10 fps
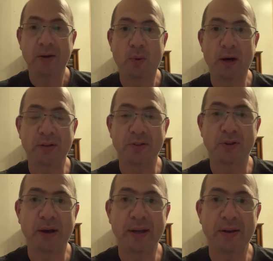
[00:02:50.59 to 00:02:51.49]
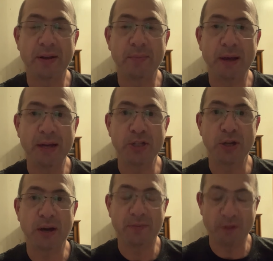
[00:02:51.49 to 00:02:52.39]
Wow, so I can only
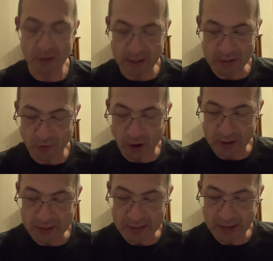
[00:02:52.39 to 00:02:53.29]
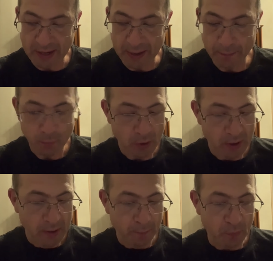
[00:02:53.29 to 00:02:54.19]
imagine how far that's fallen today.
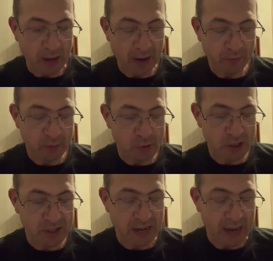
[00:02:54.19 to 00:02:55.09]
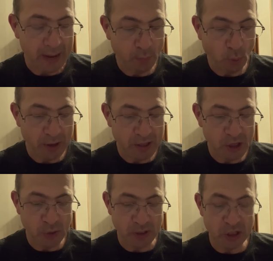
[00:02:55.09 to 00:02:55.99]
Down from just 8.2
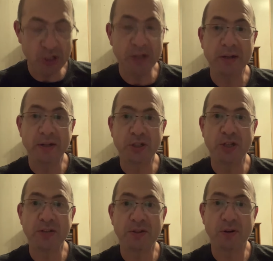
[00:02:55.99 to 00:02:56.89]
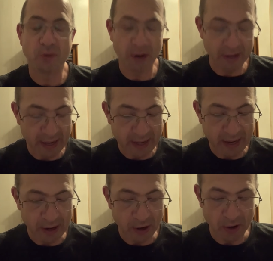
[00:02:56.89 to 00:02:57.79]
in just over a
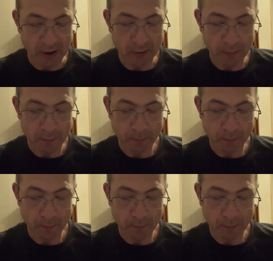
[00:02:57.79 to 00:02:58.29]
decade earlier.